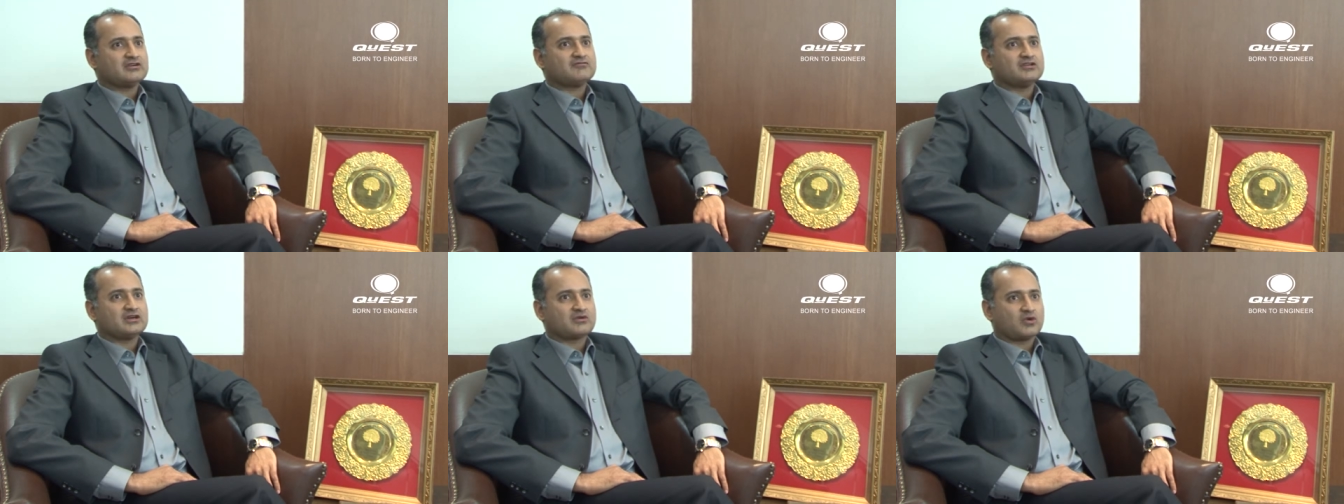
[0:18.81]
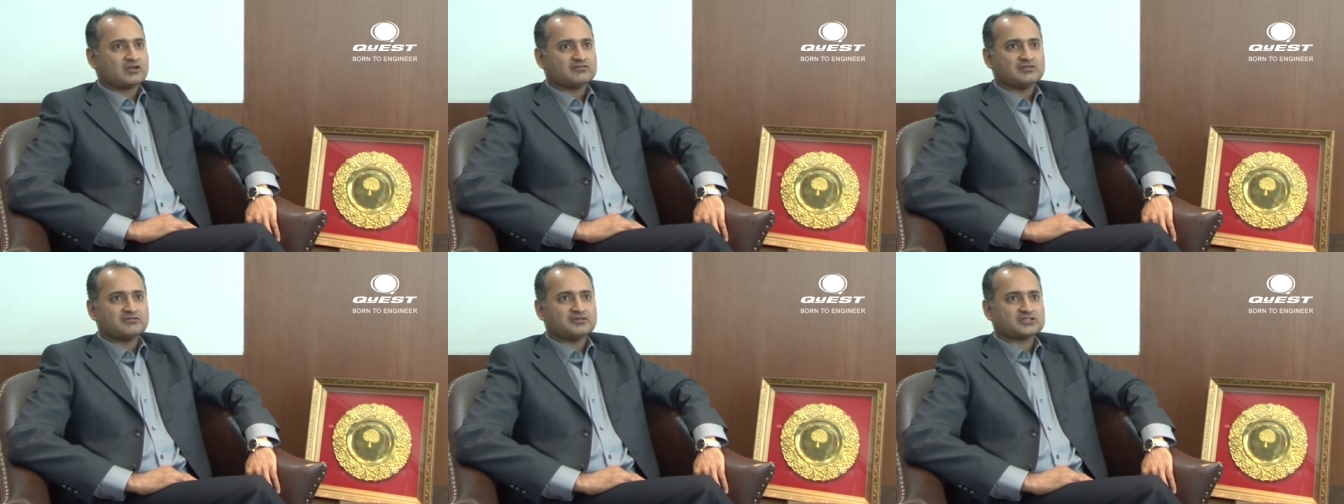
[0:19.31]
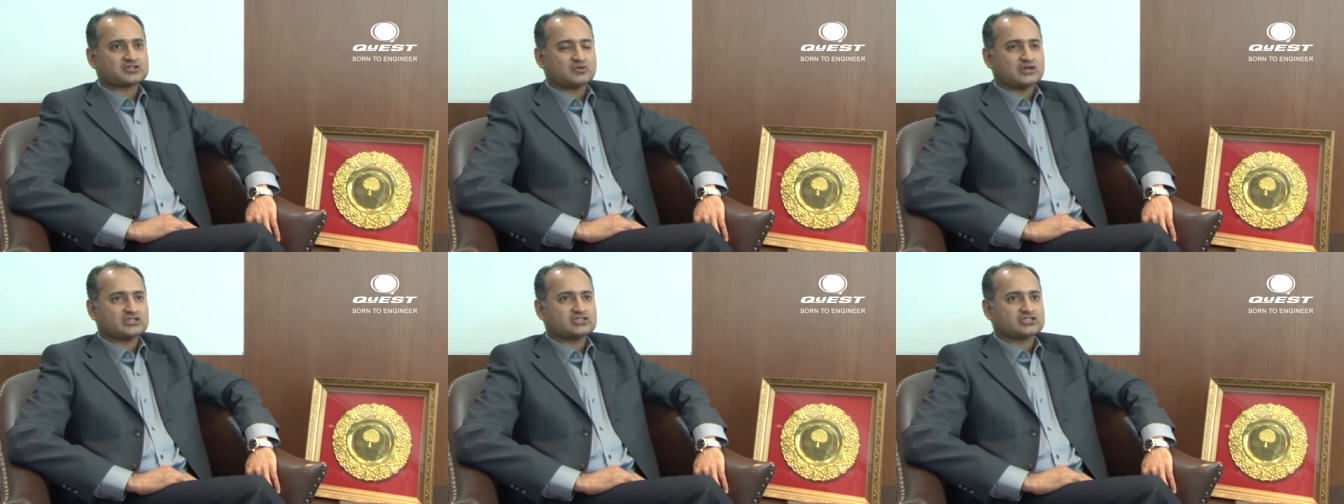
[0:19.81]
We are one of the first
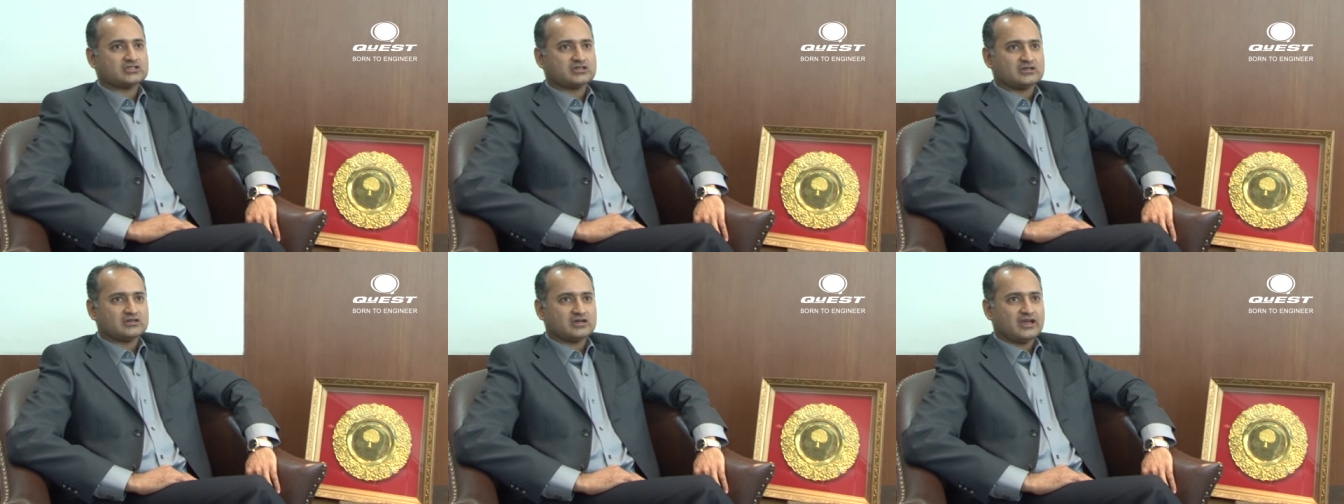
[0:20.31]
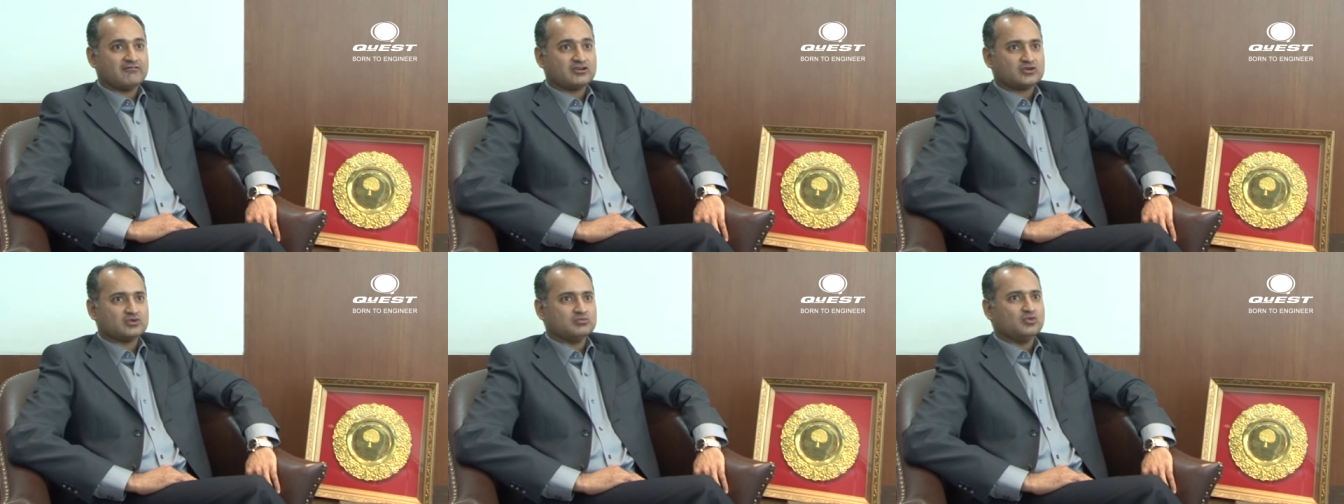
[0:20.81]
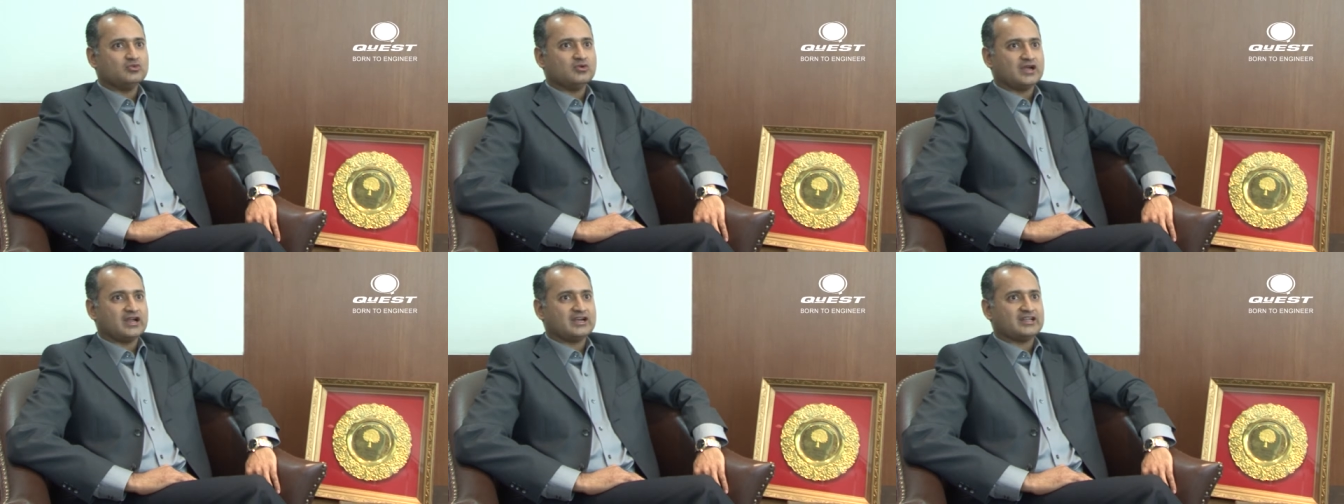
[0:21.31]
ones uh, ever to move
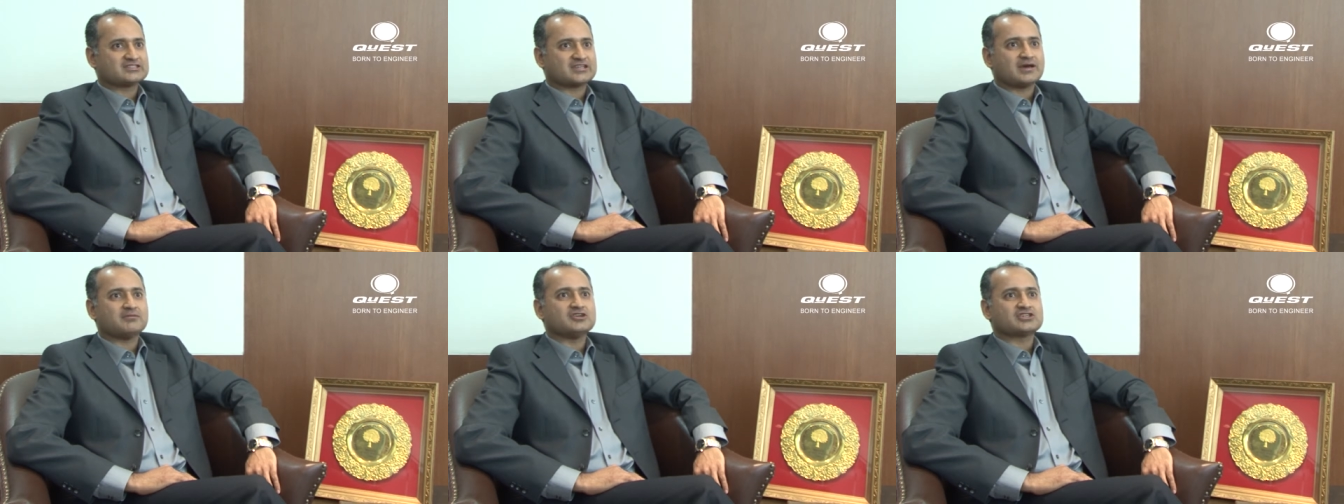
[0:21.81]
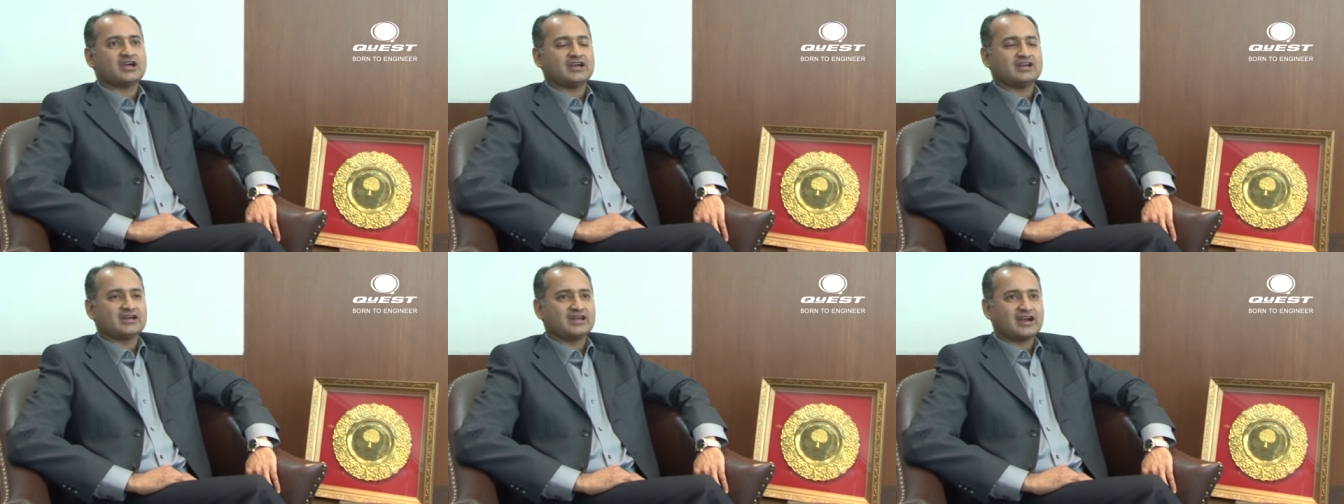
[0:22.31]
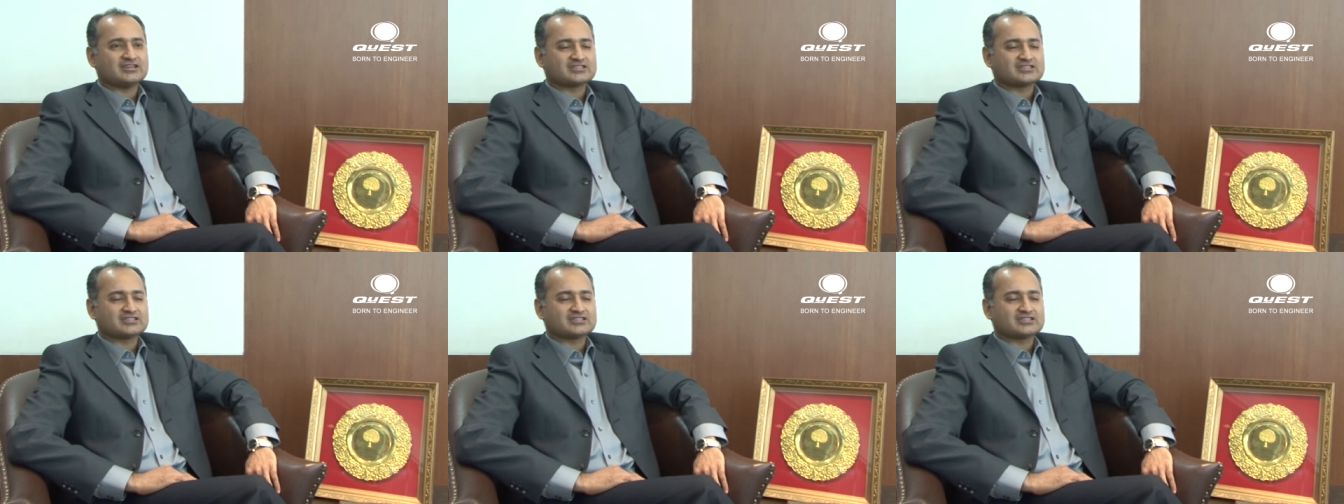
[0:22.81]
and establish at a grand